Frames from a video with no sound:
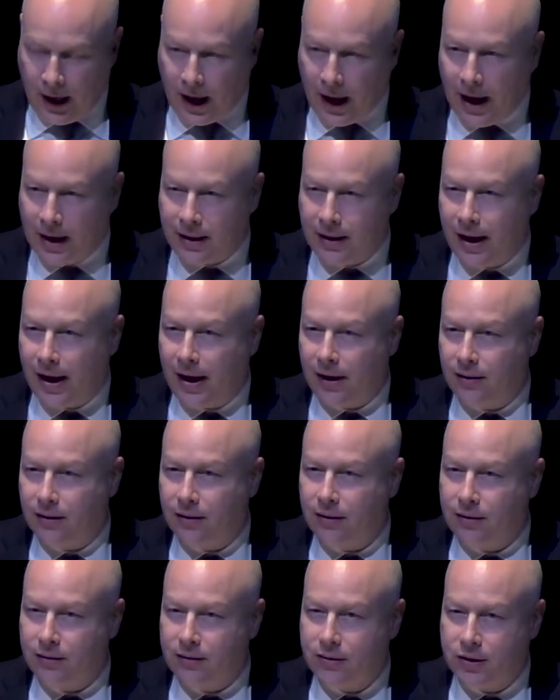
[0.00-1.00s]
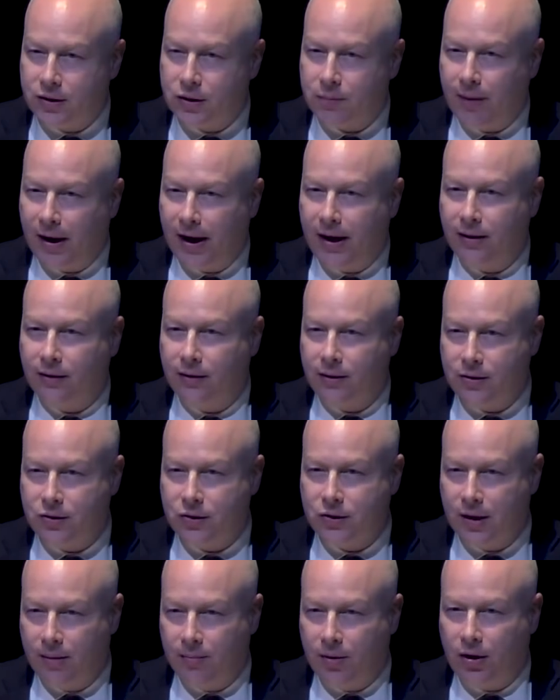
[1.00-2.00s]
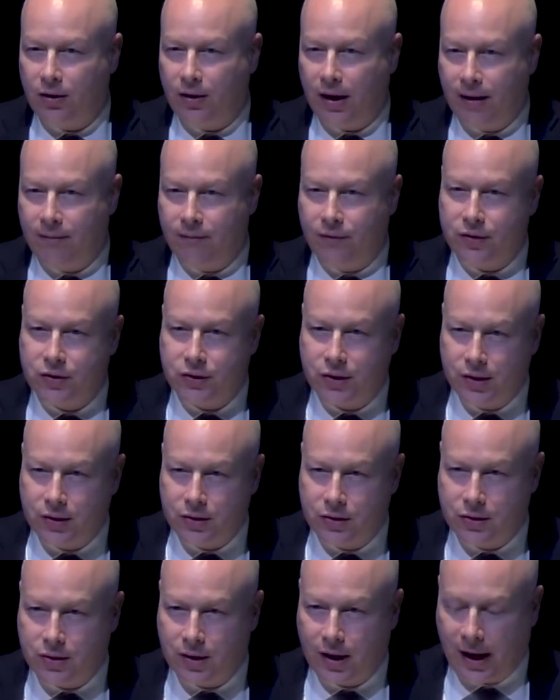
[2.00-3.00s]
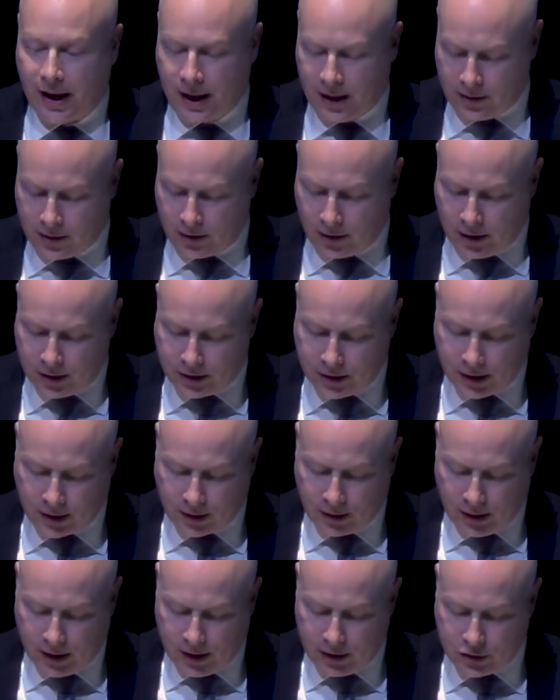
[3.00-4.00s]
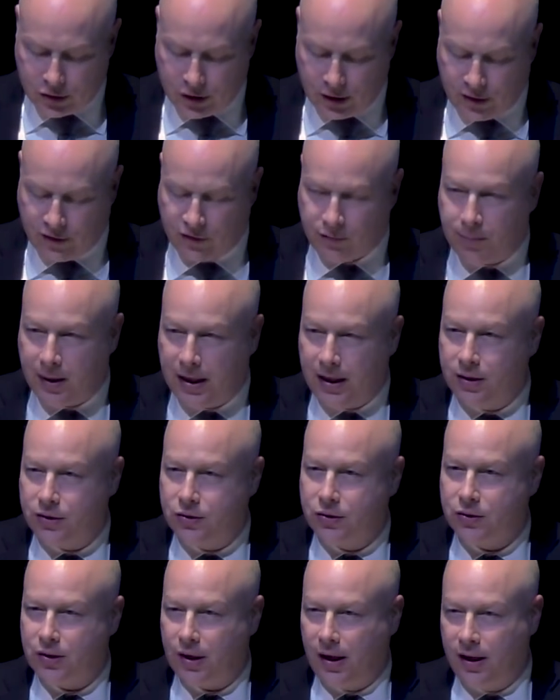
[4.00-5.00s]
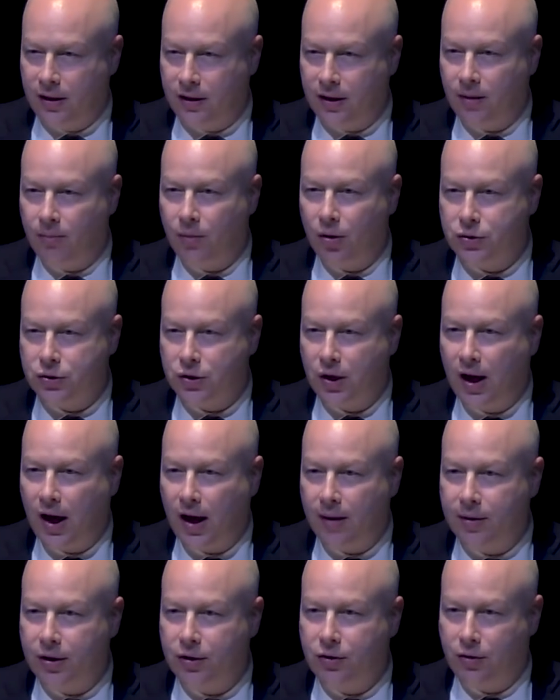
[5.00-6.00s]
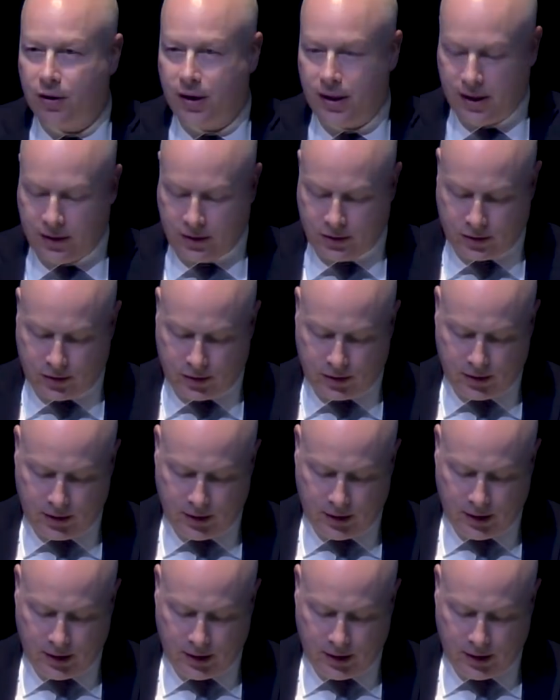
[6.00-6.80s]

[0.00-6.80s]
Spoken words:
And yet, despite the similar emphasis and articulation of peace in their most common greetings,